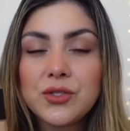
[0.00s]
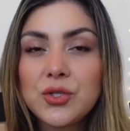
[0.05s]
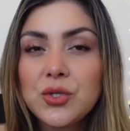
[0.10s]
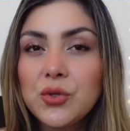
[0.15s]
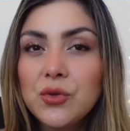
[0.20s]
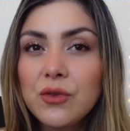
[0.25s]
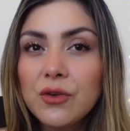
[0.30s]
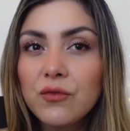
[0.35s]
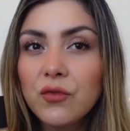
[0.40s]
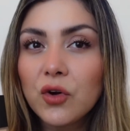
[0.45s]

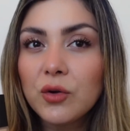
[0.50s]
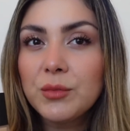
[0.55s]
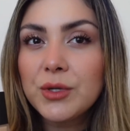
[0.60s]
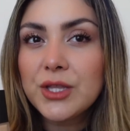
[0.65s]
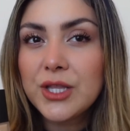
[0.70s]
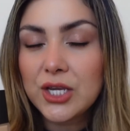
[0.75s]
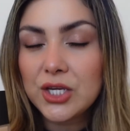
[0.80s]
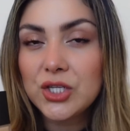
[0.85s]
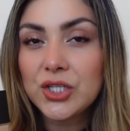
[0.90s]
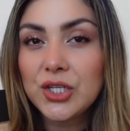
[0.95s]
to the
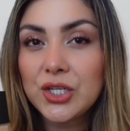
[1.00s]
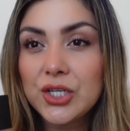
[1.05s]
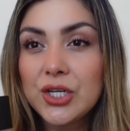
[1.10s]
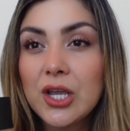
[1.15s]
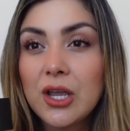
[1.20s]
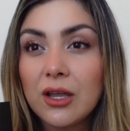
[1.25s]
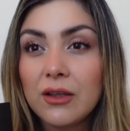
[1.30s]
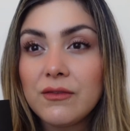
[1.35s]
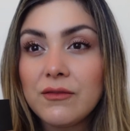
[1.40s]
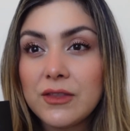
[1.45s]
formulation
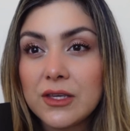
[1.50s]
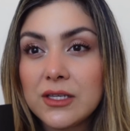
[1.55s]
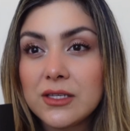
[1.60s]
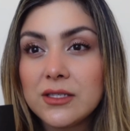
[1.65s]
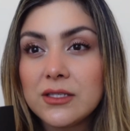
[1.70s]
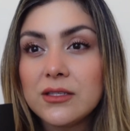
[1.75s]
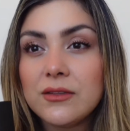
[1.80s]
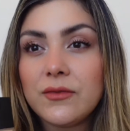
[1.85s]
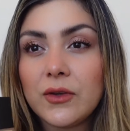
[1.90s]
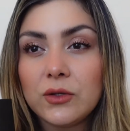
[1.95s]
of
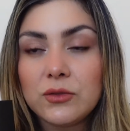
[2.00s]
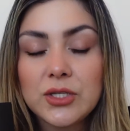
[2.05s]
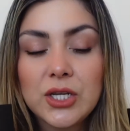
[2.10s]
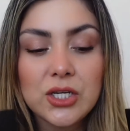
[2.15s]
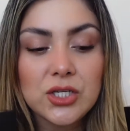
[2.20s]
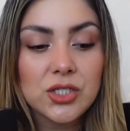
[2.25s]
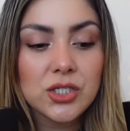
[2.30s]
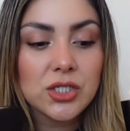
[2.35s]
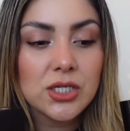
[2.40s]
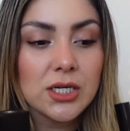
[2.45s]
this
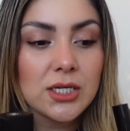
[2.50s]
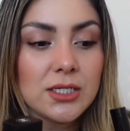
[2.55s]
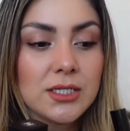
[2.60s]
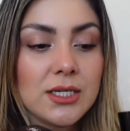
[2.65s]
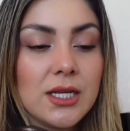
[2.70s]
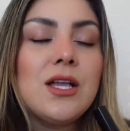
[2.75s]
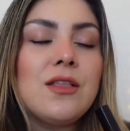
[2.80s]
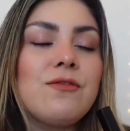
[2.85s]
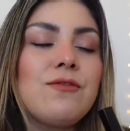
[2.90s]
foundation.